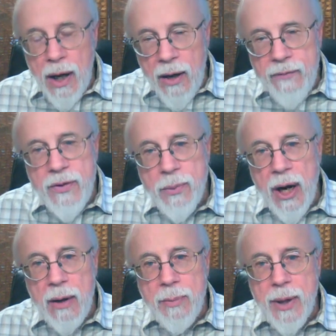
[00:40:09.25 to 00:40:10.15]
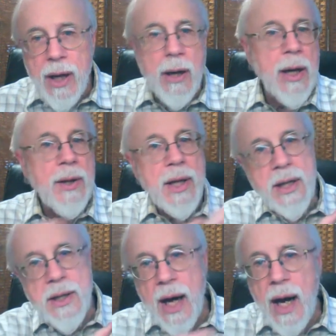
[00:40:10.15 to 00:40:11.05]
of the brown bear and the
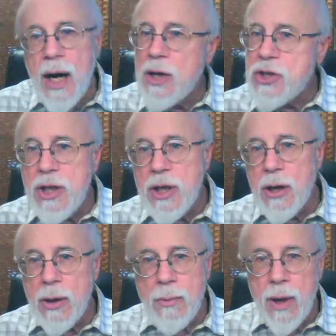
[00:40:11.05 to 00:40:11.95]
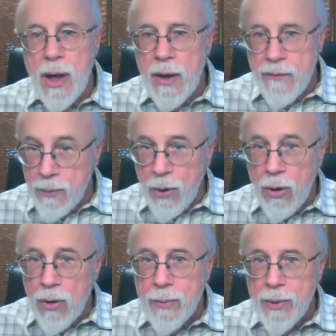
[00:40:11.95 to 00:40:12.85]
entire genome of the
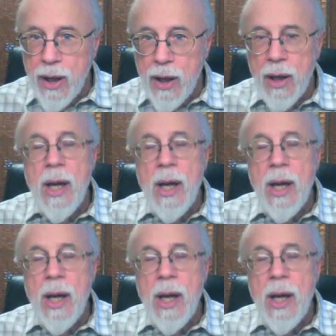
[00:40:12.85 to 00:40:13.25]
polar bear,